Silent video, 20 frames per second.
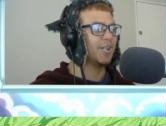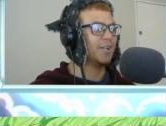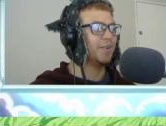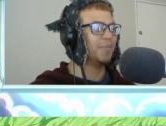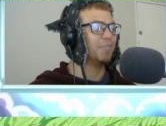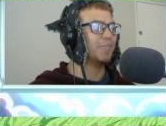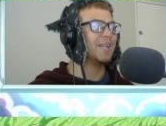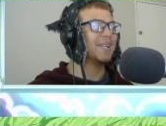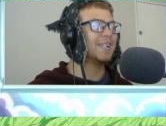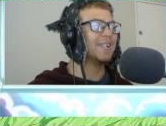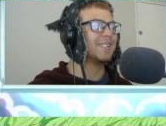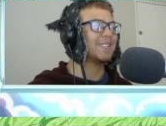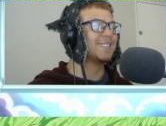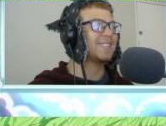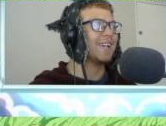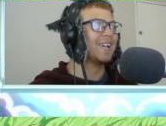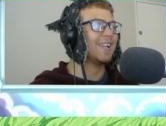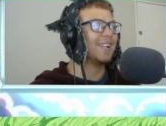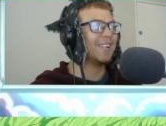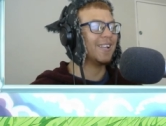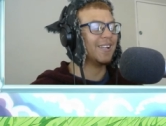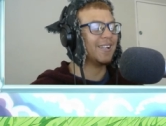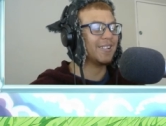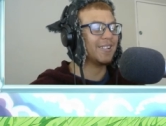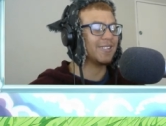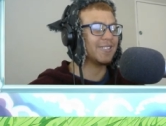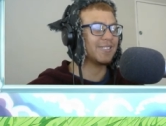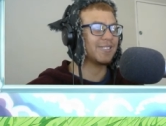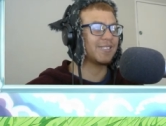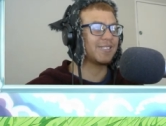A mere 10
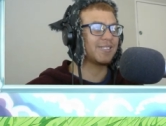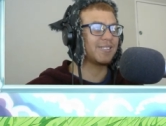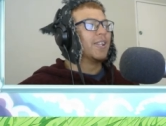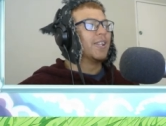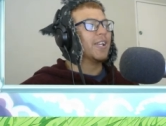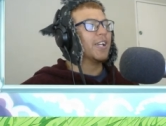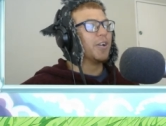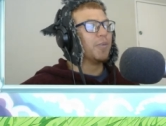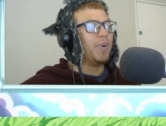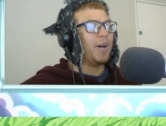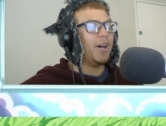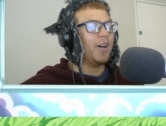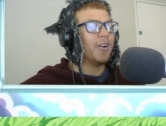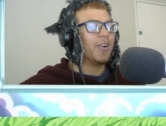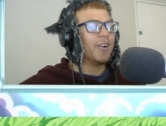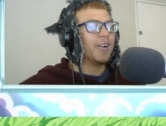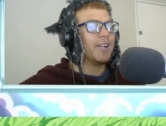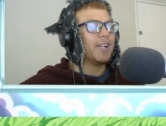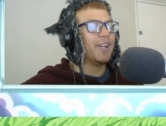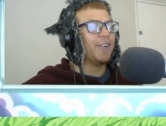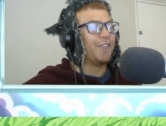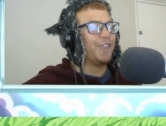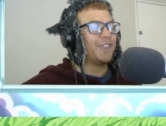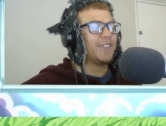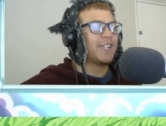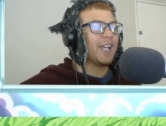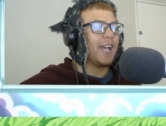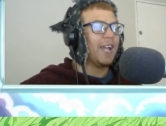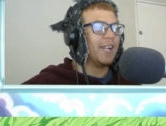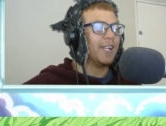years. Think about it. If
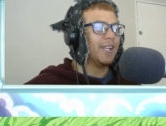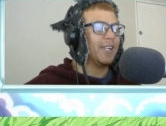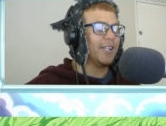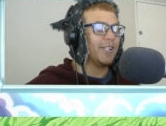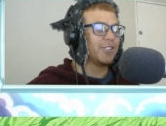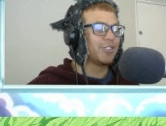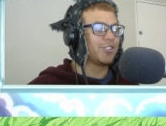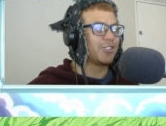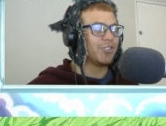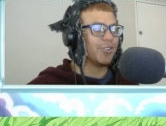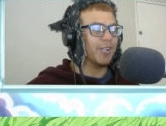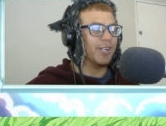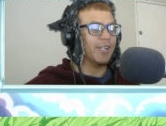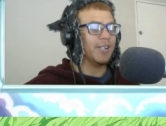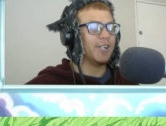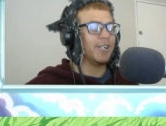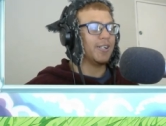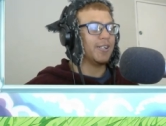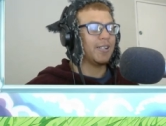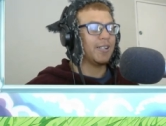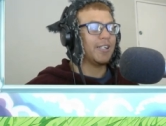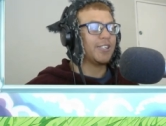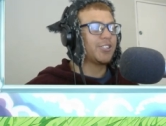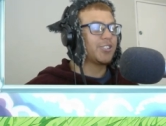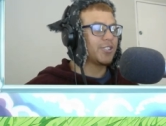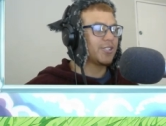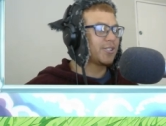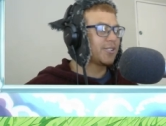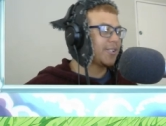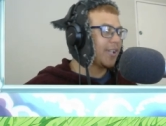10 years to her, let's
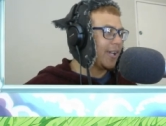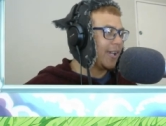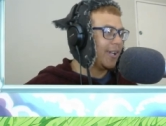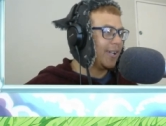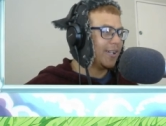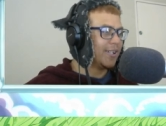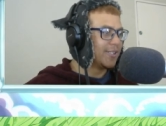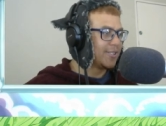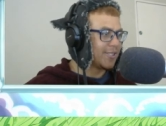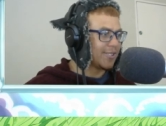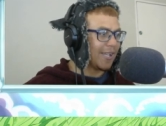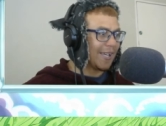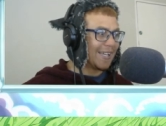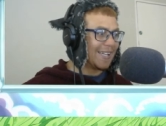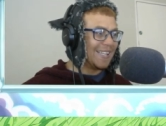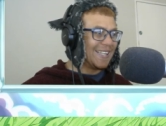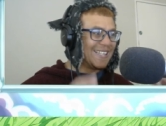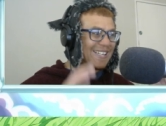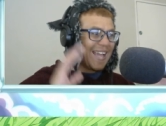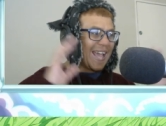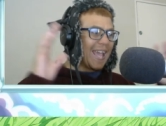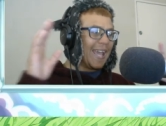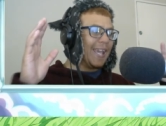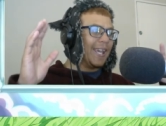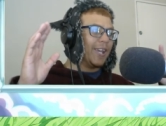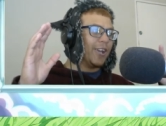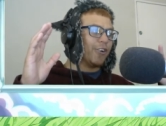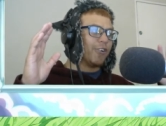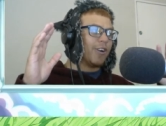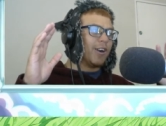just say it's like a
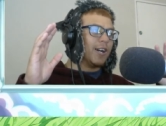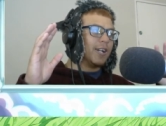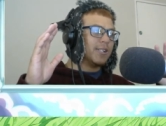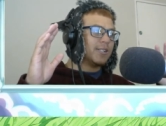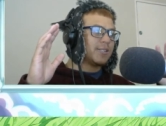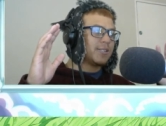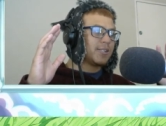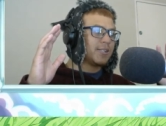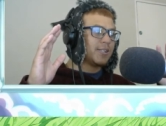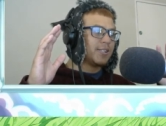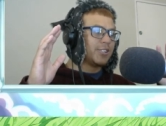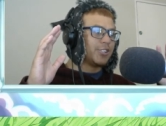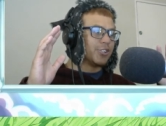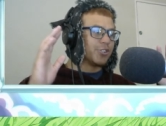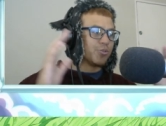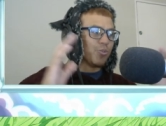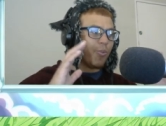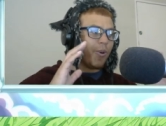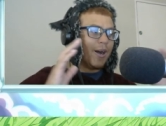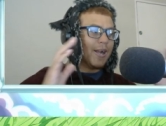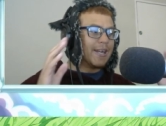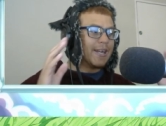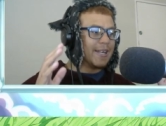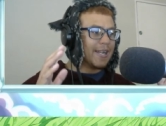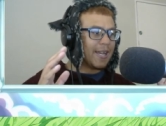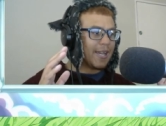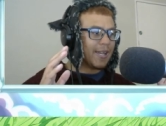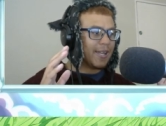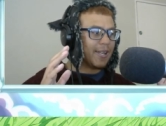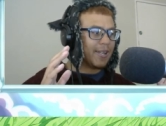day, right? Just one
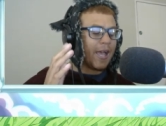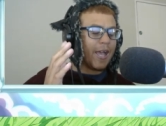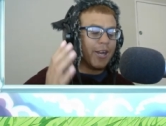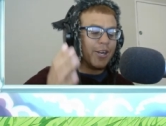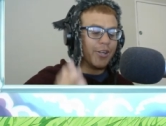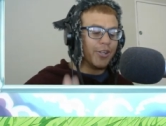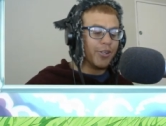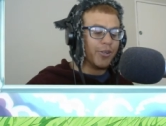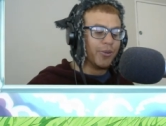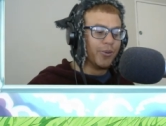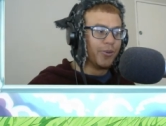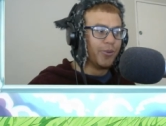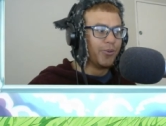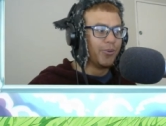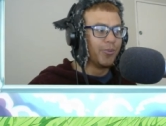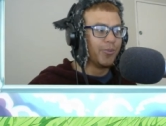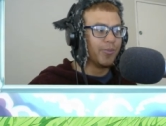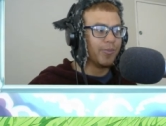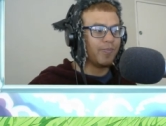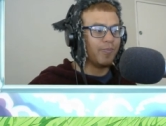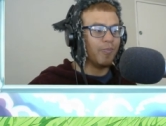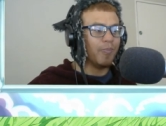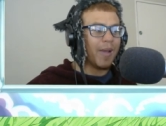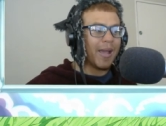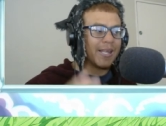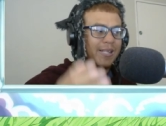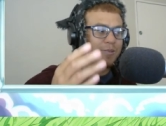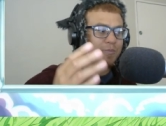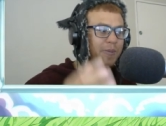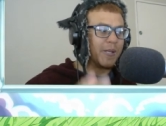day. And you
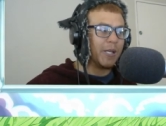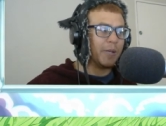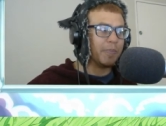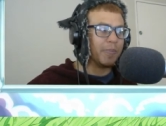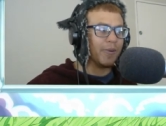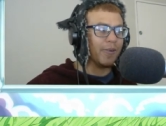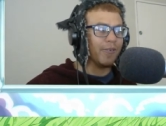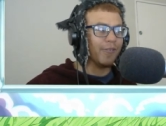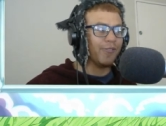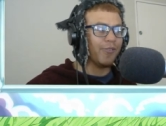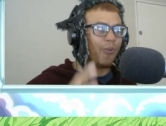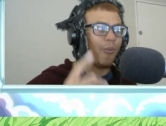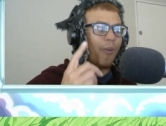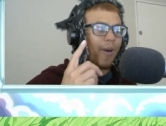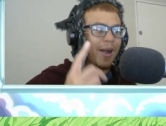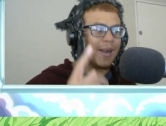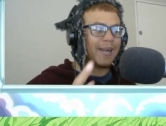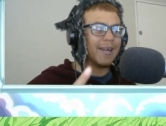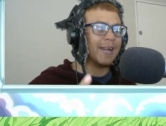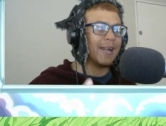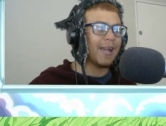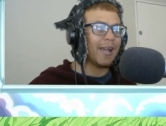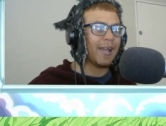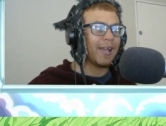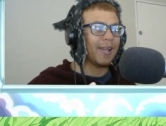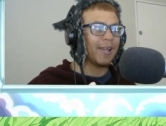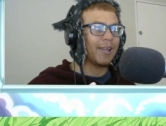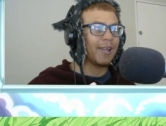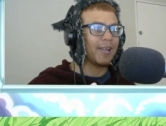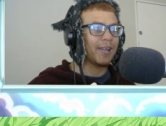met people for one
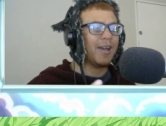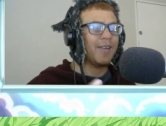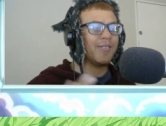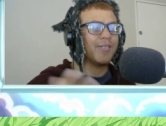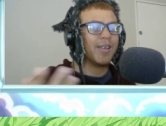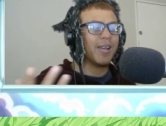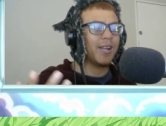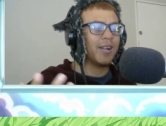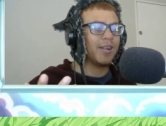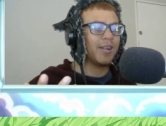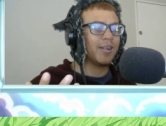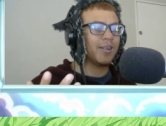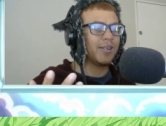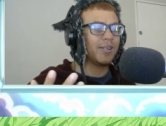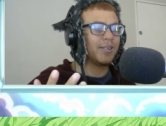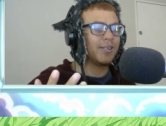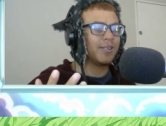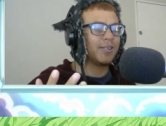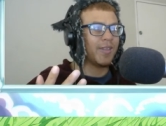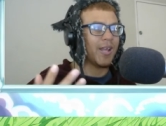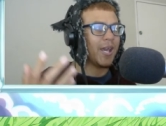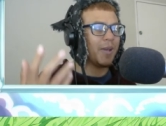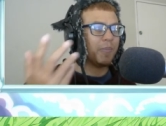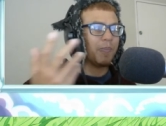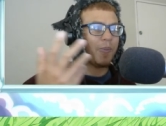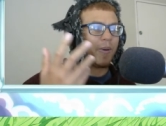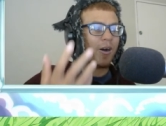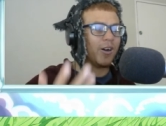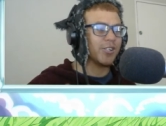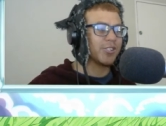day. And then they
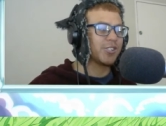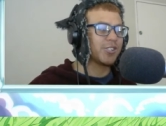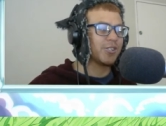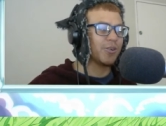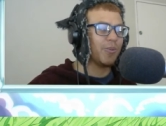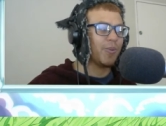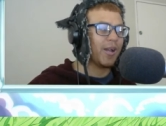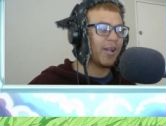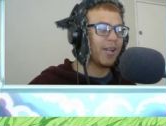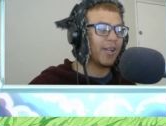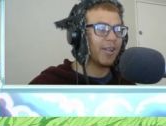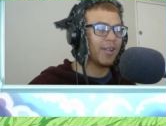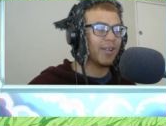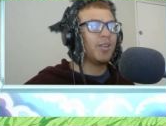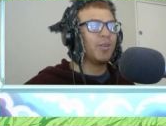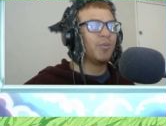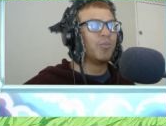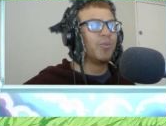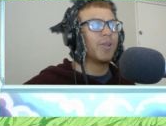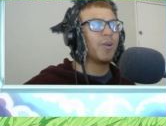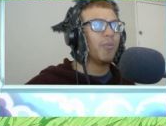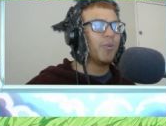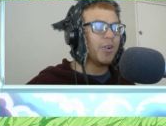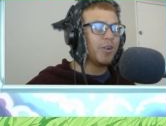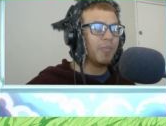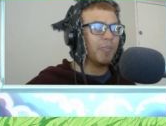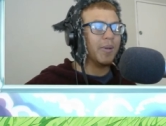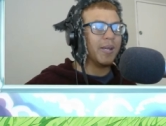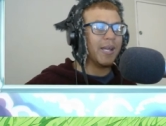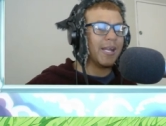passed away. There
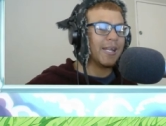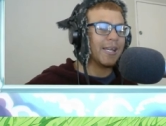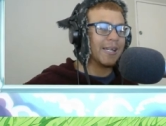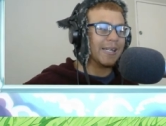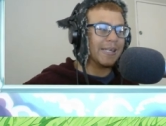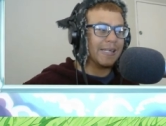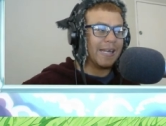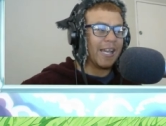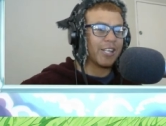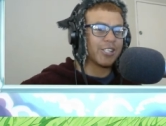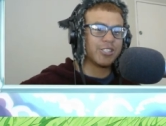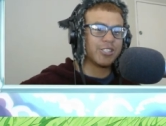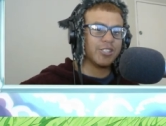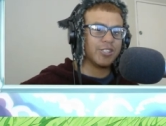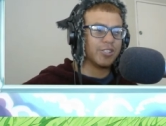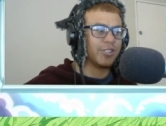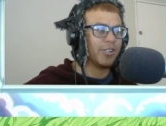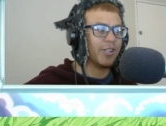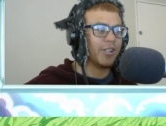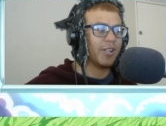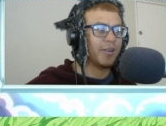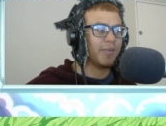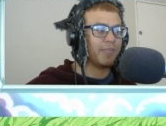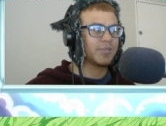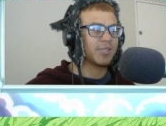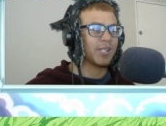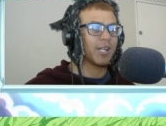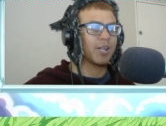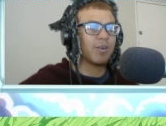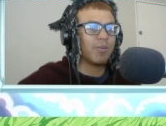wouldn't be any connection to them.
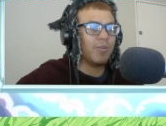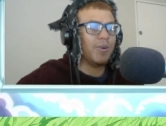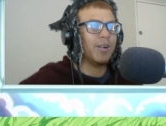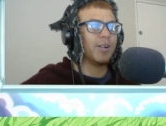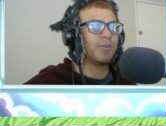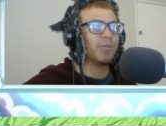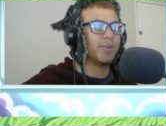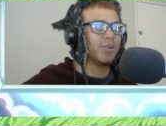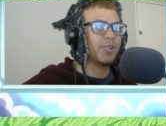It's like, what?